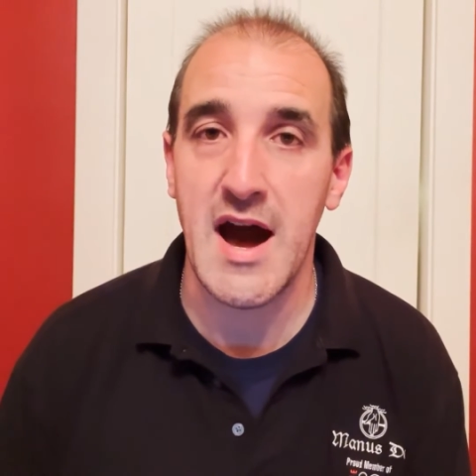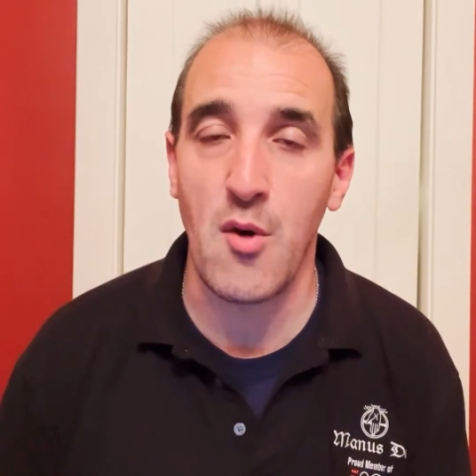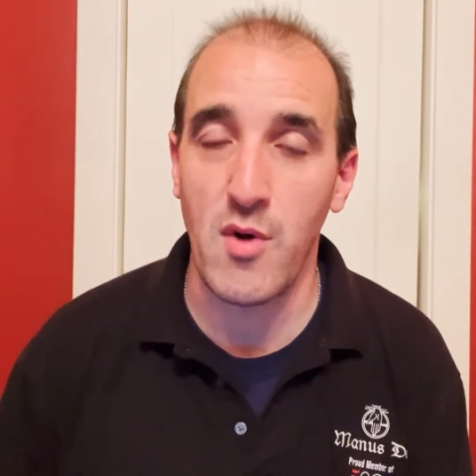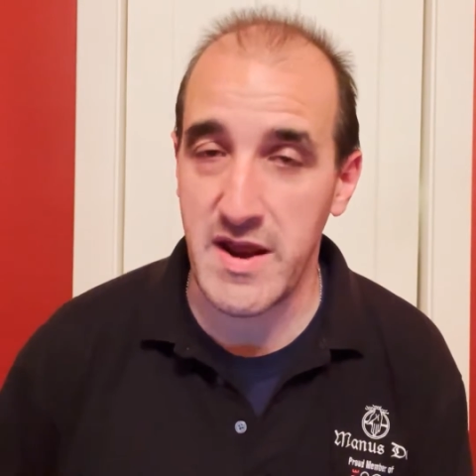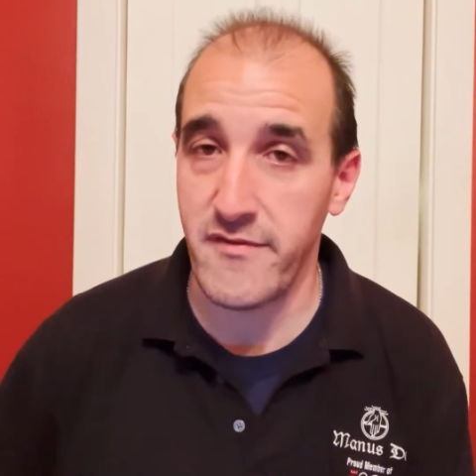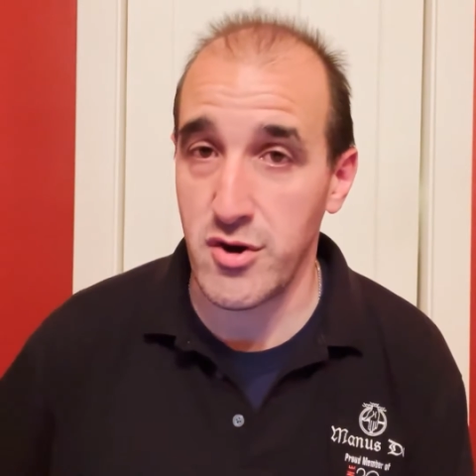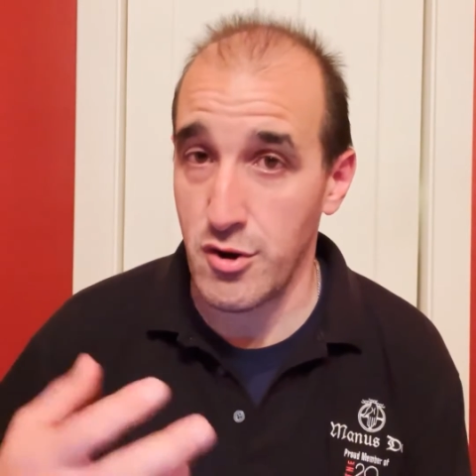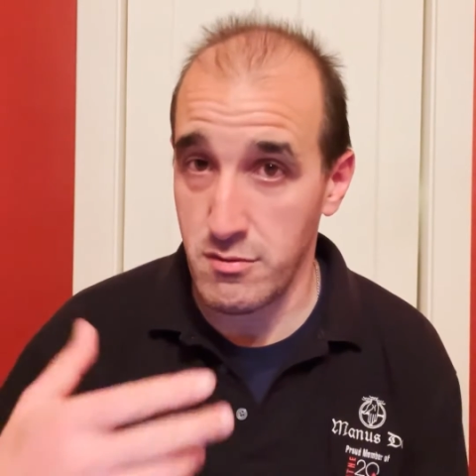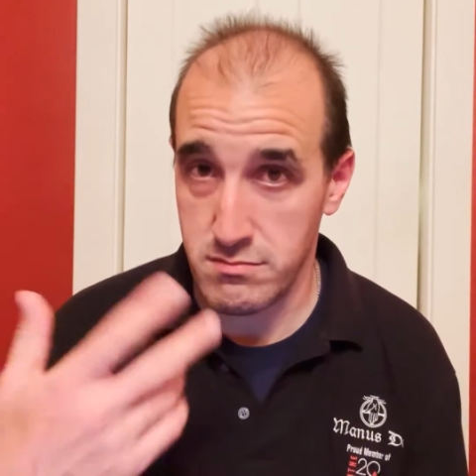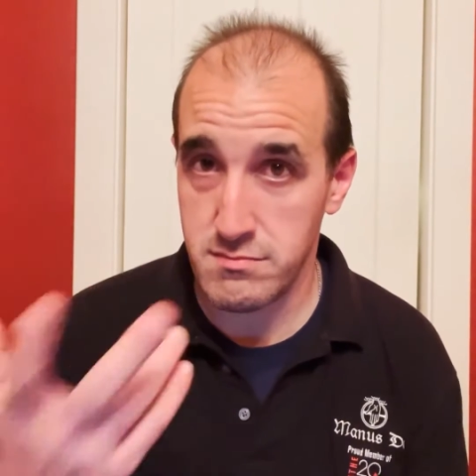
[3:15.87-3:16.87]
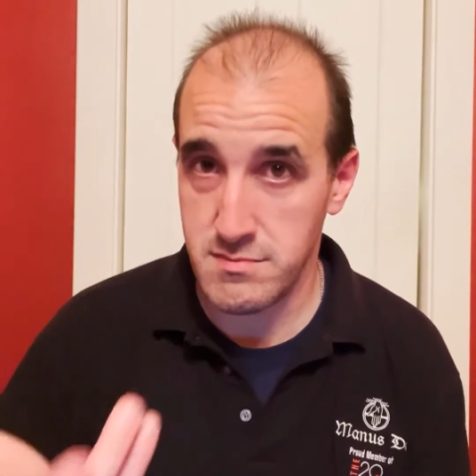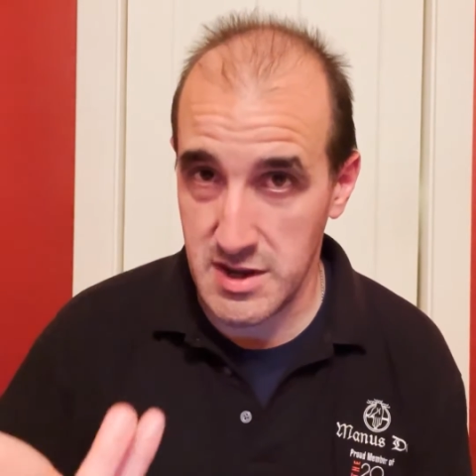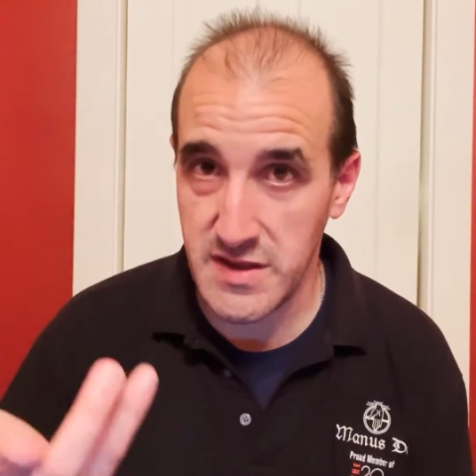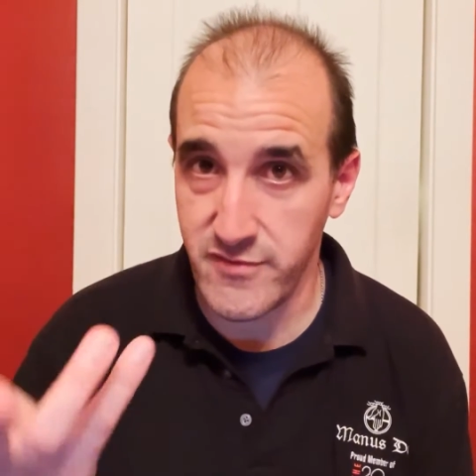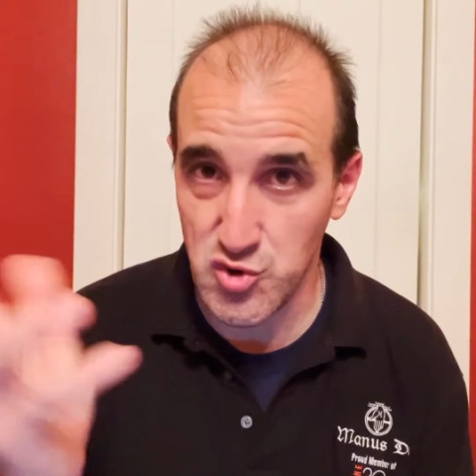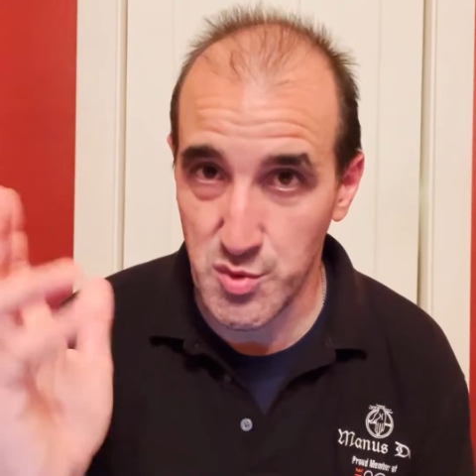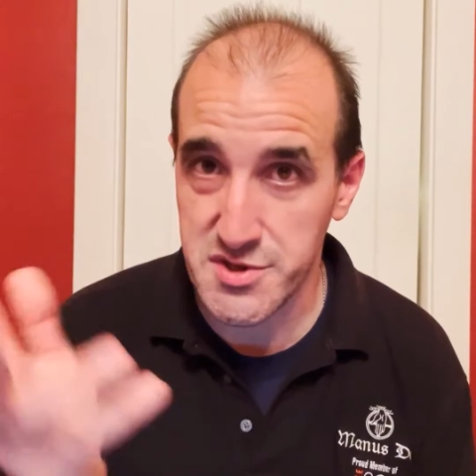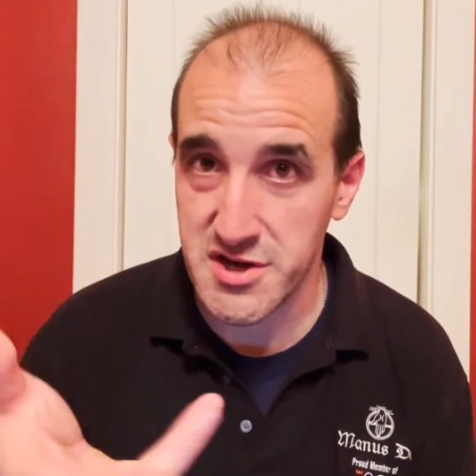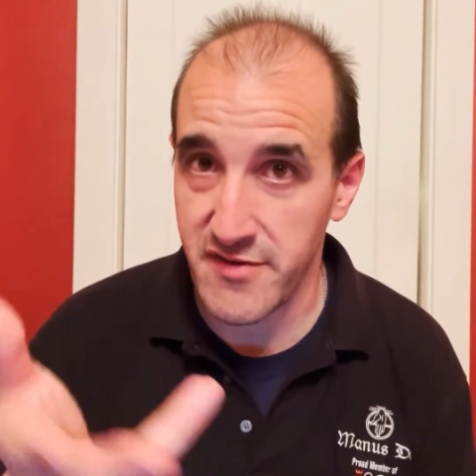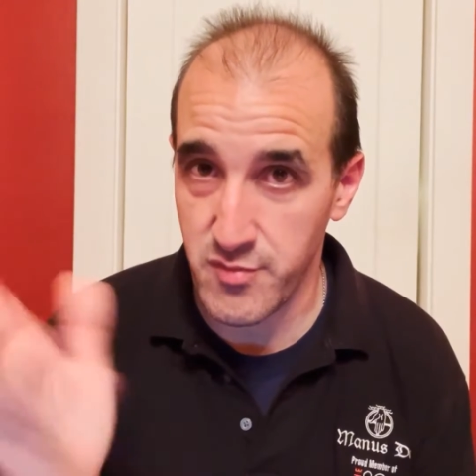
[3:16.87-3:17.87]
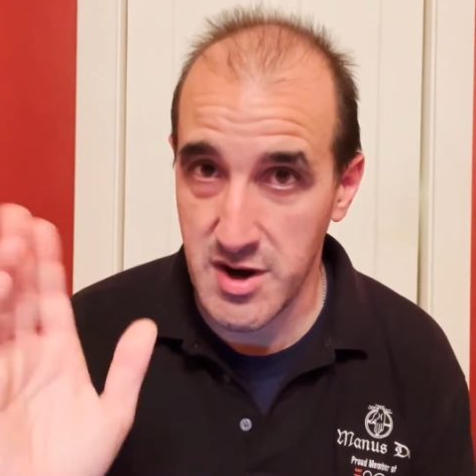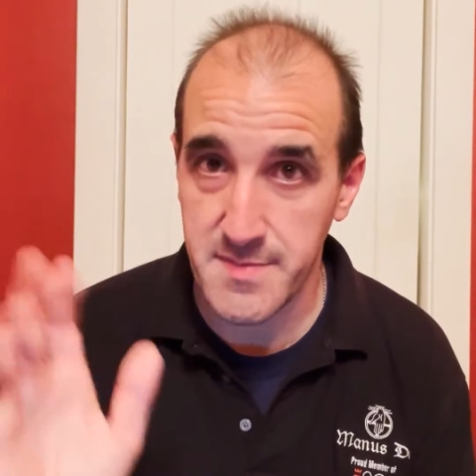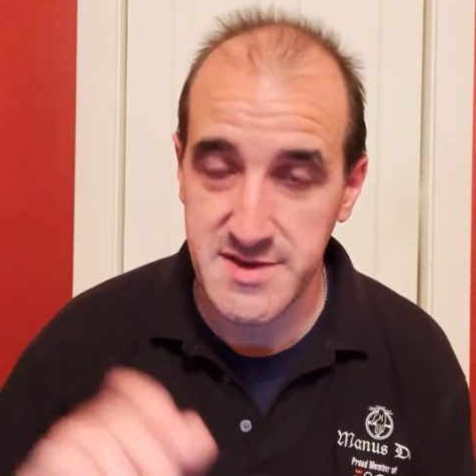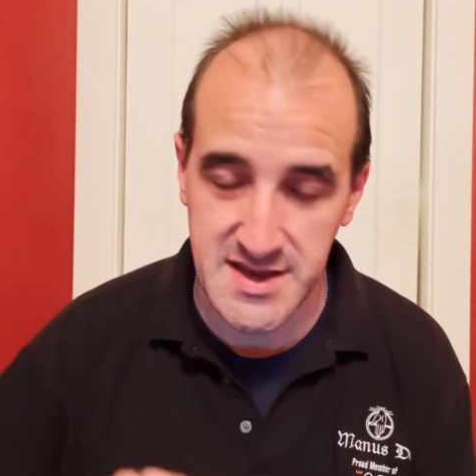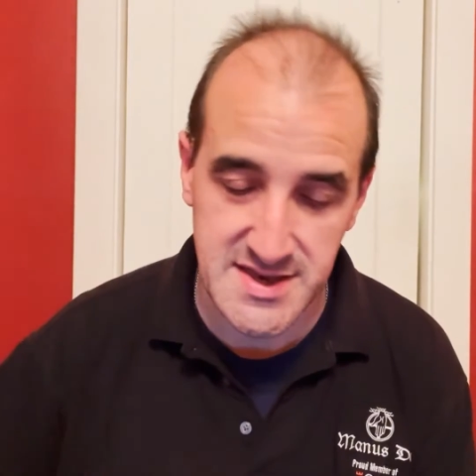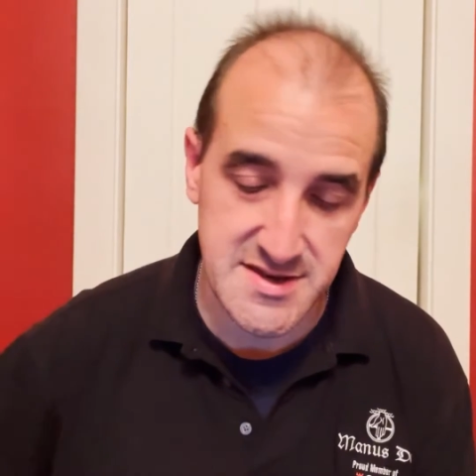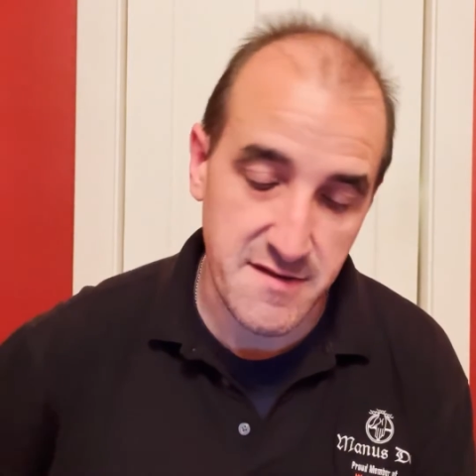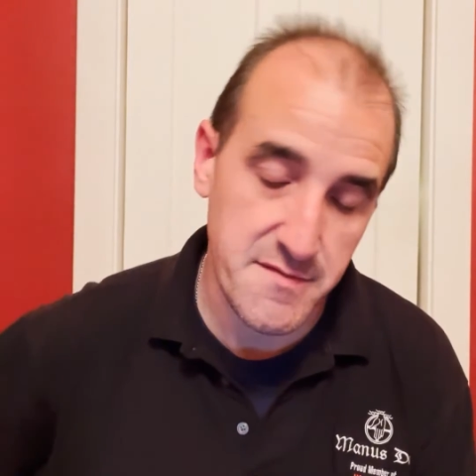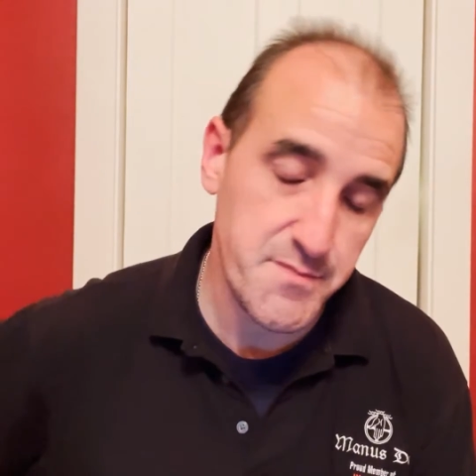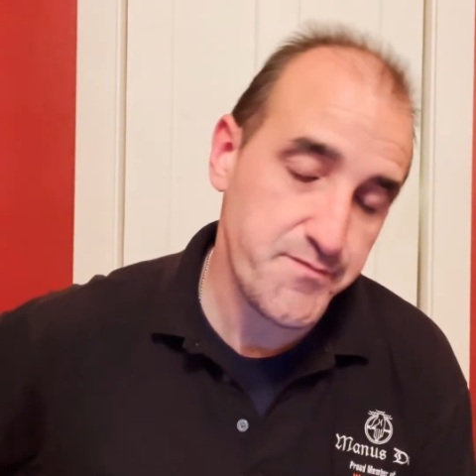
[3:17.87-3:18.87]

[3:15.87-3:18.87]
whenever your individual software updates itself.